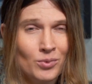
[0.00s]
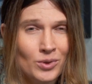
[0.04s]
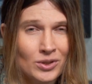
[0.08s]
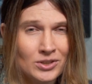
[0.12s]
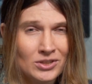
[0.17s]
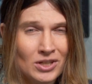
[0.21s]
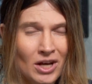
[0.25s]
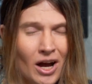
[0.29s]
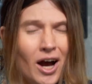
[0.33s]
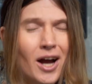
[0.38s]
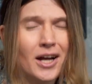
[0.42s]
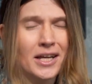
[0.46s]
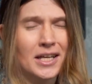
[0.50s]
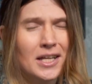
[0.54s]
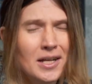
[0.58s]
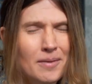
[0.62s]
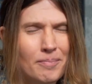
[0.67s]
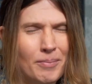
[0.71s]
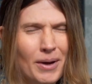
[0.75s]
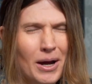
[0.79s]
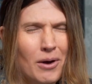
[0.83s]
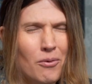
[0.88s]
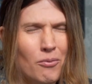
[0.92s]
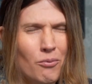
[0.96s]
we're talking
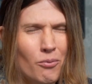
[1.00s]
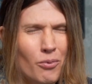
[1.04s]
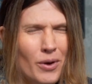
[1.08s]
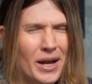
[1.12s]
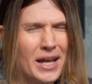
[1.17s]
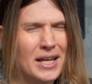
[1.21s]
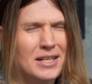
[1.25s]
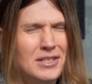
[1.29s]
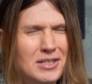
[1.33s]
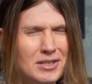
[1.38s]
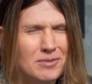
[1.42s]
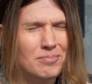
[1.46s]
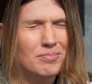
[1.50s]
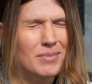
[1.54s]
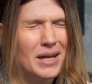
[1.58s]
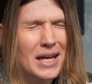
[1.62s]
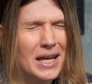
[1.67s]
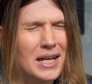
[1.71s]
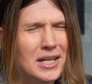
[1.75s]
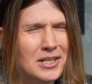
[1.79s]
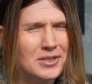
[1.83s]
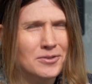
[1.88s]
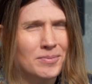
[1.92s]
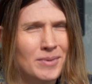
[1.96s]
about waste
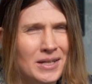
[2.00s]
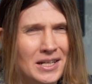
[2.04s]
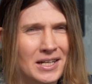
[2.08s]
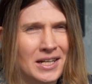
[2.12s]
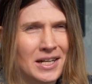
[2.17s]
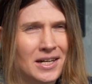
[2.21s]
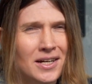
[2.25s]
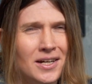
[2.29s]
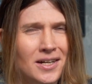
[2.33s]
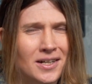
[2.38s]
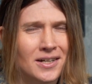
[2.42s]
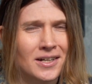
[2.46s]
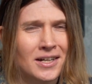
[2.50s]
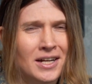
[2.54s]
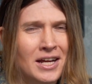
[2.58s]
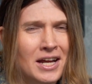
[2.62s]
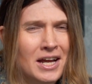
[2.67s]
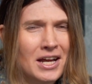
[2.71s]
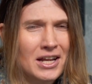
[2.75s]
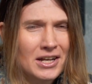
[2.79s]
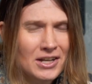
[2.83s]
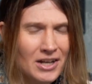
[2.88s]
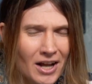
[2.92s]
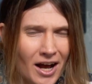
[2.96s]
management here,
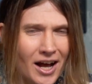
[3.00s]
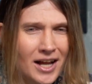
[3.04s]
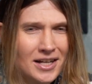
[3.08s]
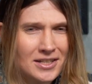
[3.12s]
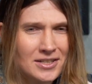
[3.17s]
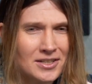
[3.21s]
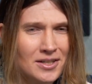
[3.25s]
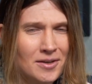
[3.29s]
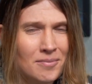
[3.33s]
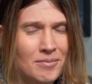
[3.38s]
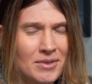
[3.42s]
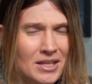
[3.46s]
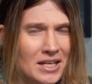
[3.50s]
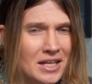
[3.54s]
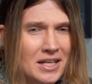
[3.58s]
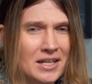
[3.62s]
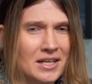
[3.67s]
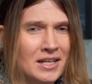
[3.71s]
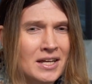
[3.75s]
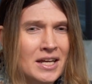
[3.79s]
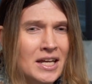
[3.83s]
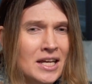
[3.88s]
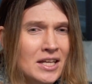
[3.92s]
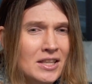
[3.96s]
not
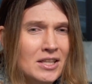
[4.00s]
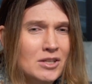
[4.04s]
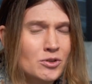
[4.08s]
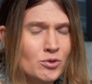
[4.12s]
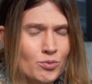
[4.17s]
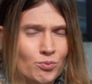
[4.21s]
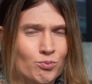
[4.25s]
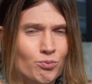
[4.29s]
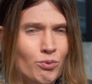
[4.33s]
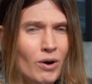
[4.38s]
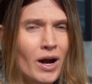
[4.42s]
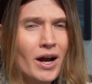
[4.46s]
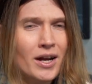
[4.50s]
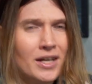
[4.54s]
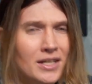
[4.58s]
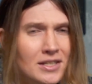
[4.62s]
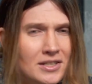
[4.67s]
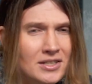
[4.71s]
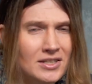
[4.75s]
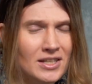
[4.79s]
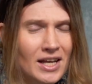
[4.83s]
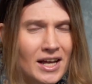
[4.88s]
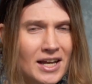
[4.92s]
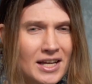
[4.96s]
something that's
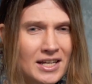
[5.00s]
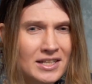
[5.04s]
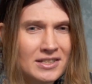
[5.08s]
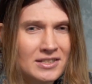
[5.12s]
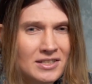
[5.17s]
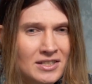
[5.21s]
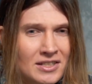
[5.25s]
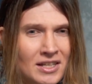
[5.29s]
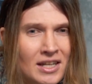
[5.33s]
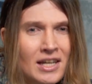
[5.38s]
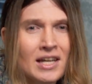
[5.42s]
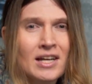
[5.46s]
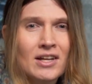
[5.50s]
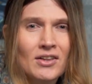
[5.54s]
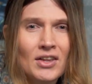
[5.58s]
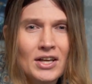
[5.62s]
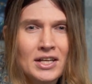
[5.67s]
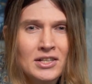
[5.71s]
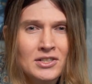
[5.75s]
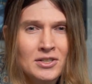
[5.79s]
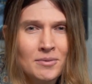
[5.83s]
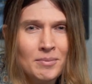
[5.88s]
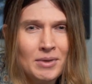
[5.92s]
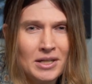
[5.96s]
rocket science.
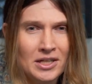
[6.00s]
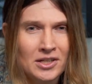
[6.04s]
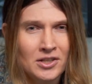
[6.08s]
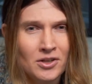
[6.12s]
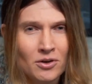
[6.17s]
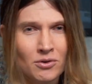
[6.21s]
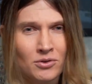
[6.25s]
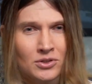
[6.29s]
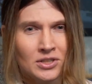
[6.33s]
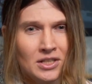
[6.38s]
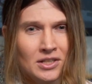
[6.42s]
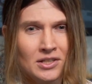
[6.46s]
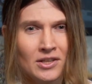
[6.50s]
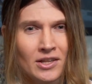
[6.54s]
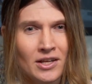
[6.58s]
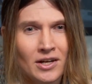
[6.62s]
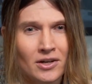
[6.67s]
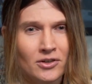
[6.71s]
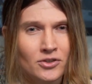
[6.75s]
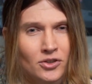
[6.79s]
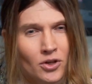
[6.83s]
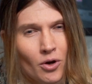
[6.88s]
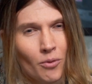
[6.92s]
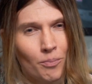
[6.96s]
Like, somebody goes in
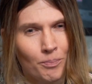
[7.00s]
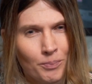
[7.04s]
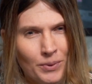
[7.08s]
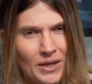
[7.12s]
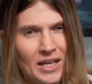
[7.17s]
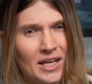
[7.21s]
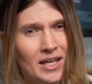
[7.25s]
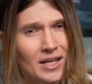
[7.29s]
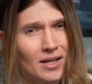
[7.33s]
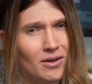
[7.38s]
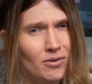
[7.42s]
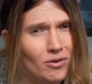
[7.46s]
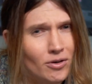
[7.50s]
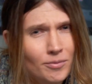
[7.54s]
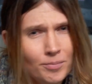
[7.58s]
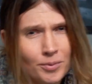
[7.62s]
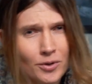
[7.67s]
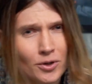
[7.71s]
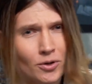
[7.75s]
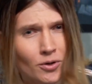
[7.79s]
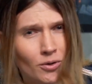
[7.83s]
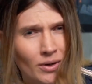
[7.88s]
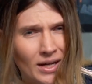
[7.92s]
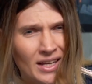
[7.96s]
there to go pee or
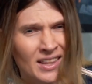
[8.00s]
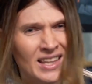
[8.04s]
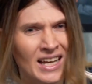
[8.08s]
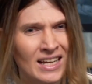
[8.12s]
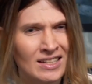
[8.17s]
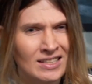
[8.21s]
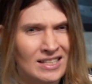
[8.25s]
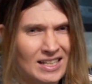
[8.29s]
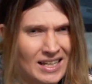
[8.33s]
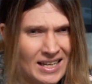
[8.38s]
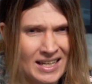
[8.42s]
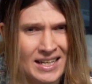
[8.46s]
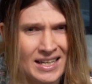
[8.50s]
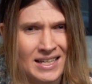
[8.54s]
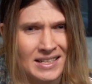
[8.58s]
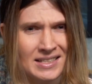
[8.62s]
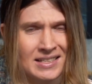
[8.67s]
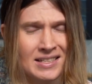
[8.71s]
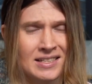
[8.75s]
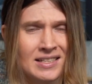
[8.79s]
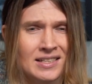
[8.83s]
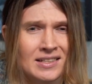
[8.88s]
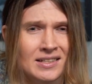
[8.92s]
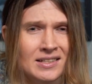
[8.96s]
poo and that's
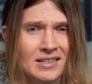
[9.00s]
it.